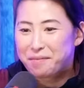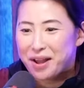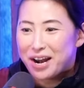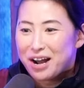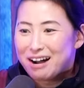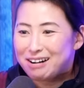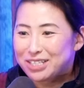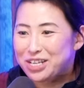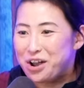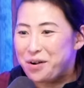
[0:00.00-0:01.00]
Compliment.
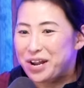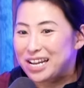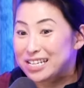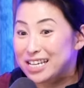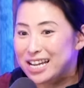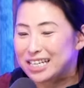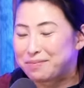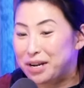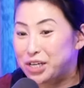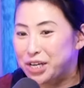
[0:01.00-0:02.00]
Also, it's like,
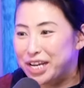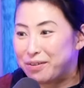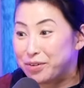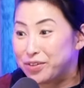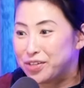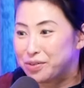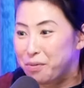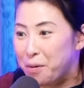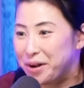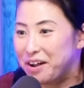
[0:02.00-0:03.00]
especially, it was this
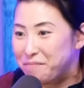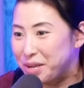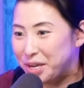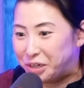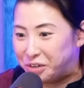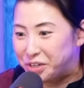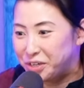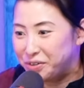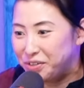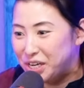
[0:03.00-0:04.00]
moment of being
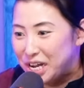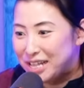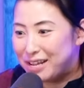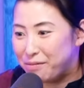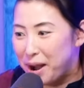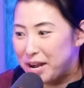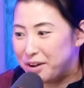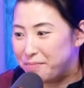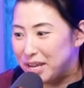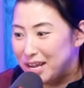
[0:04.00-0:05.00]
introduced that
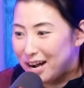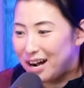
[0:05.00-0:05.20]
reminded me,